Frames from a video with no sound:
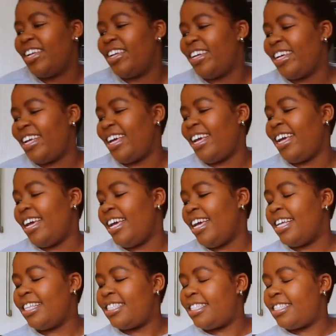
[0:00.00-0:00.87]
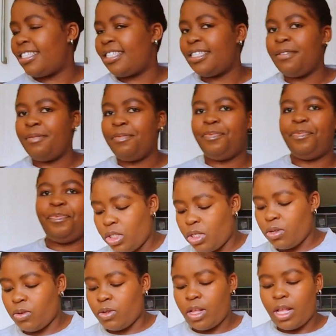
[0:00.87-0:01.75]
Okay,
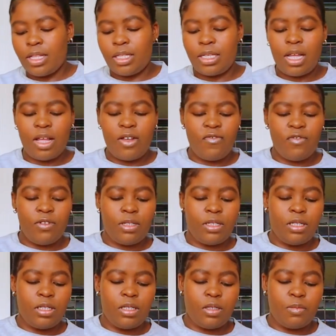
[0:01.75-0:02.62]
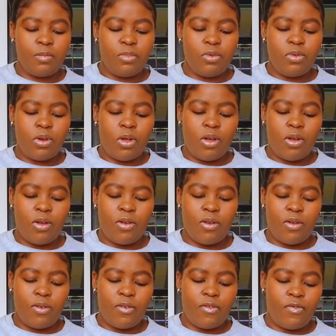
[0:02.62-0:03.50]
so that's half a teaspoon
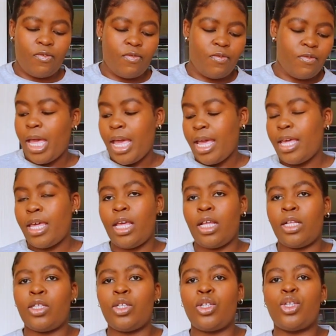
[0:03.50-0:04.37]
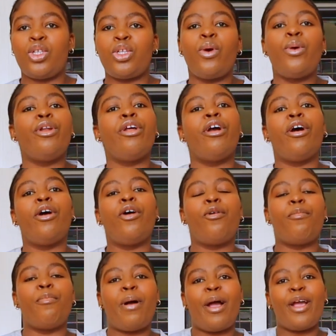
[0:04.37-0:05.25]
of baking soda
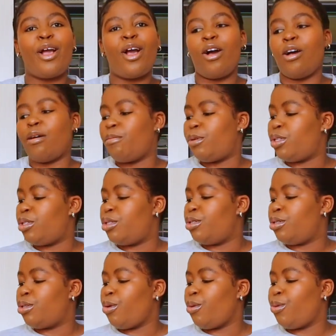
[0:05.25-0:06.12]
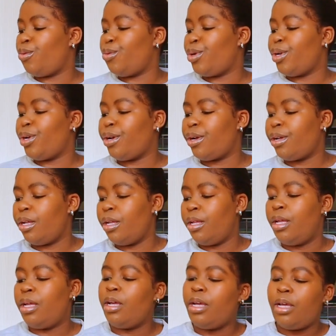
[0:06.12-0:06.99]
or bicarb soda
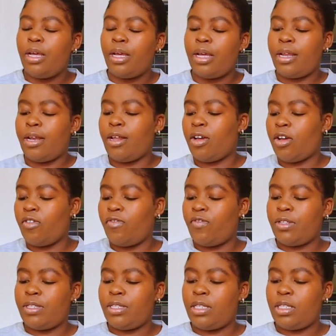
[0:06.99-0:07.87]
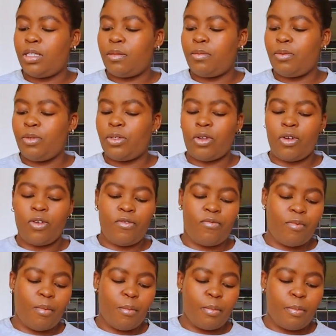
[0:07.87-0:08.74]
and half a teaspoon
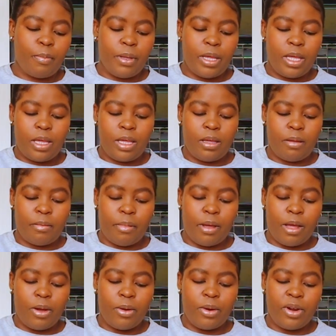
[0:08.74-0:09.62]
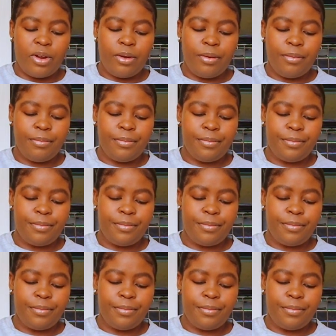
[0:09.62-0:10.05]
of baking powder.